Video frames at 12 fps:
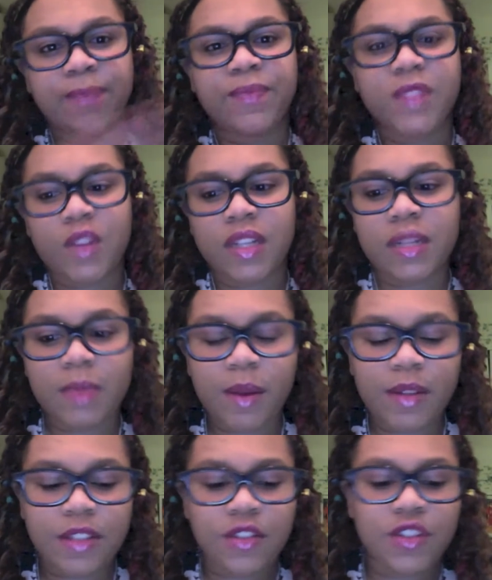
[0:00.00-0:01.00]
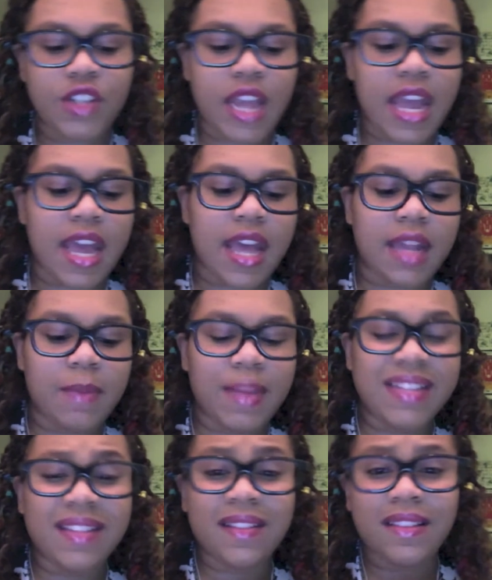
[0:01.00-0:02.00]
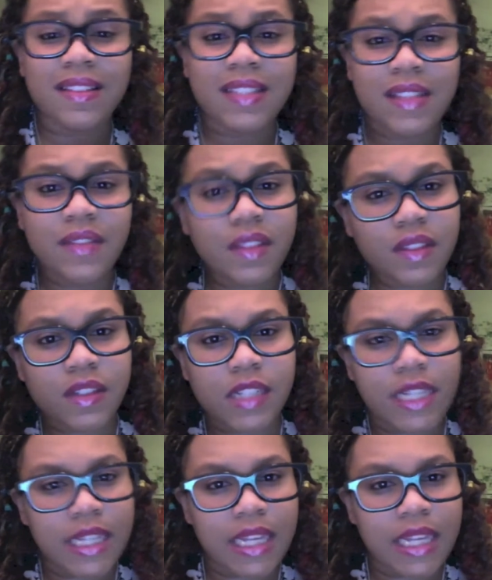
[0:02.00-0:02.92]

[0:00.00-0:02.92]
So I did my research, and basically the 730